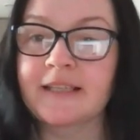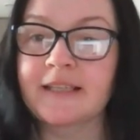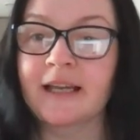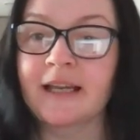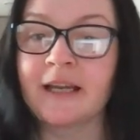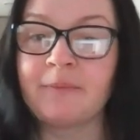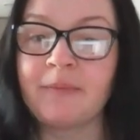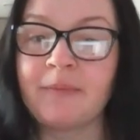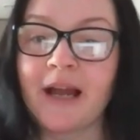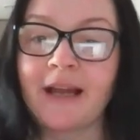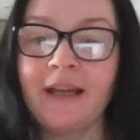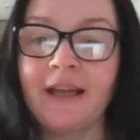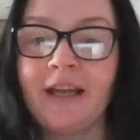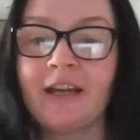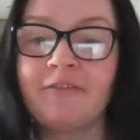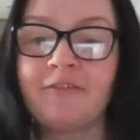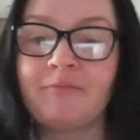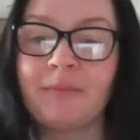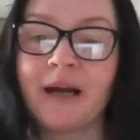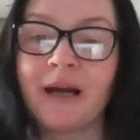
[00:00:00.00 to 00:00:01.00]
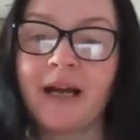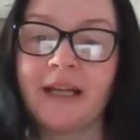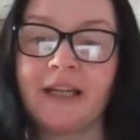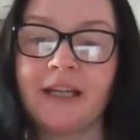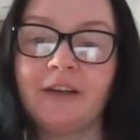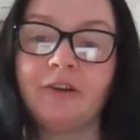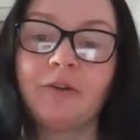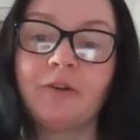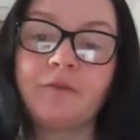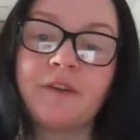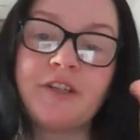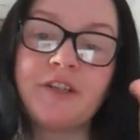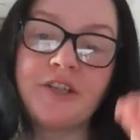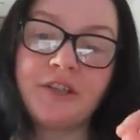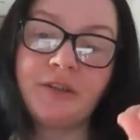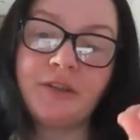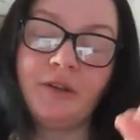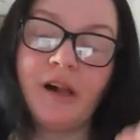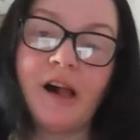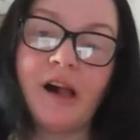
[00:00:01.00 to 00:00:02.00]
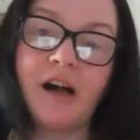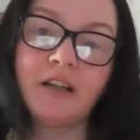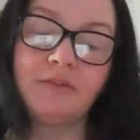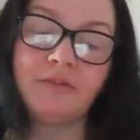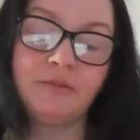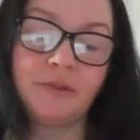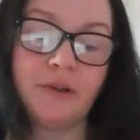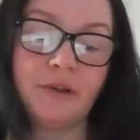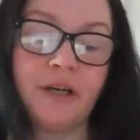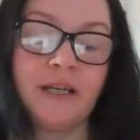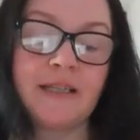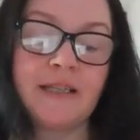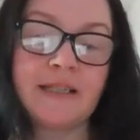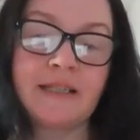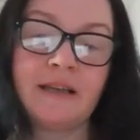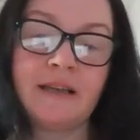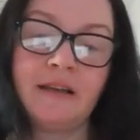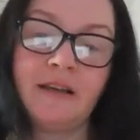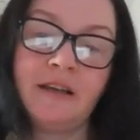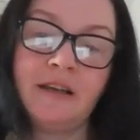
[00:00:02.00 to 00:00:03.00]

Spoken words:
I have my original artworks